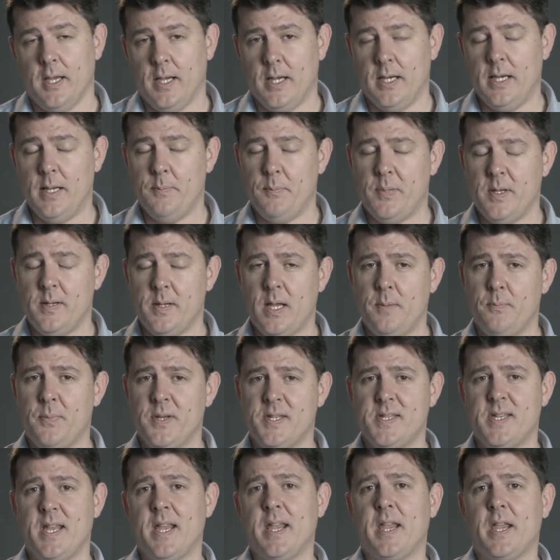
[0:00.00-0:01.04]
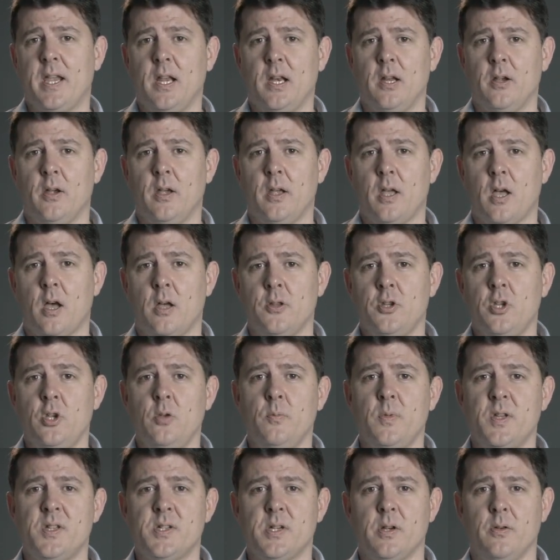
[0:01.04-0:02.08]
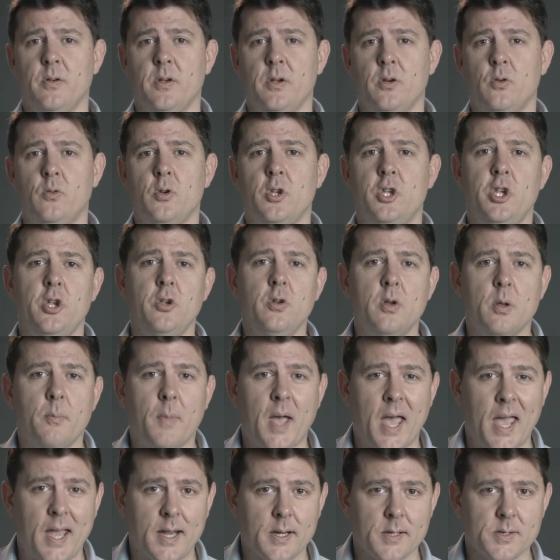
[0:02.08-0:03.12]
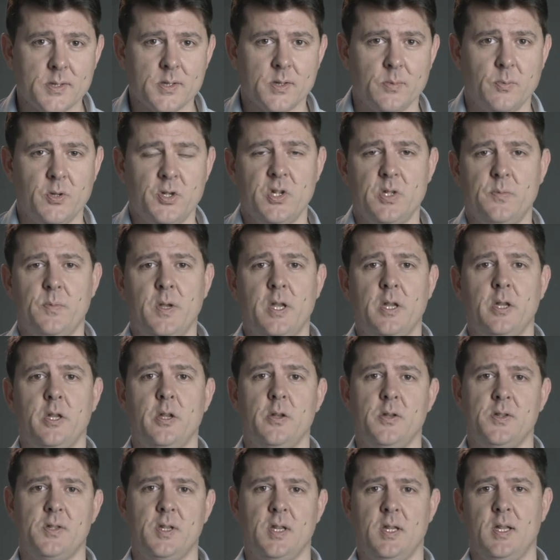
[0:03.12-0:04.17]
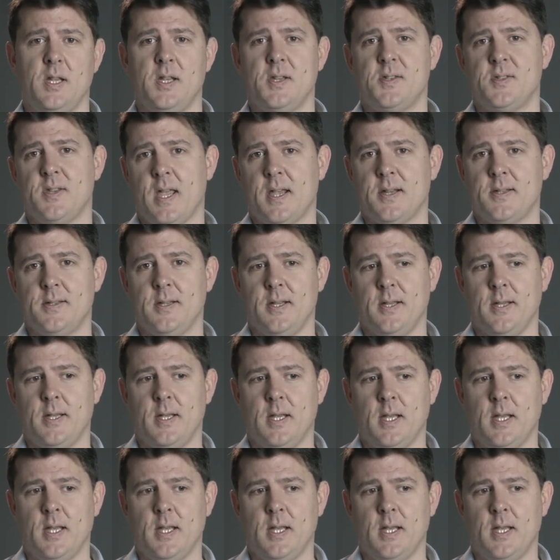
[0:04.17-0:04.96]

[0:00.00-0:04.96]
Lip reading: and in particular our new material Unimax, which is being used in this sector.